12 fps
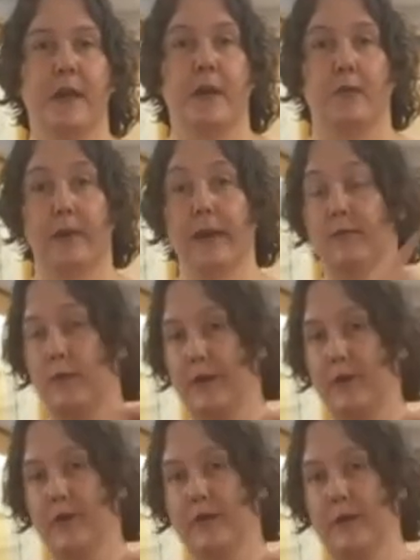We have one of
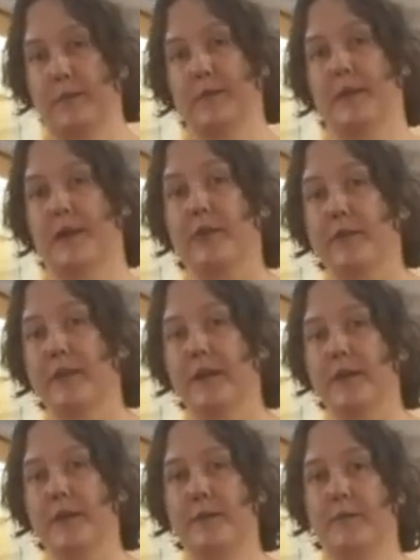those upstairs
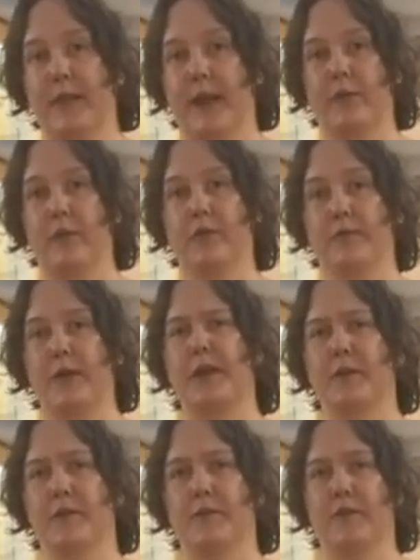here, and those are very
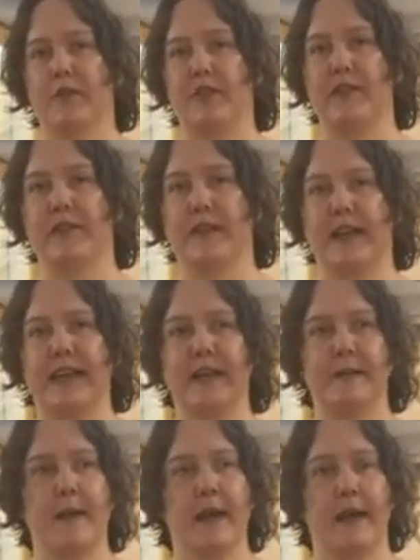useful for just getting
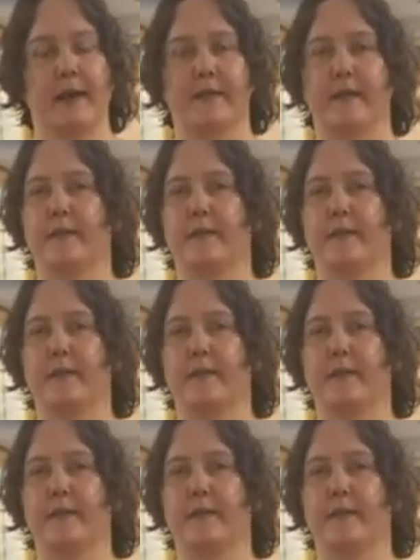a sense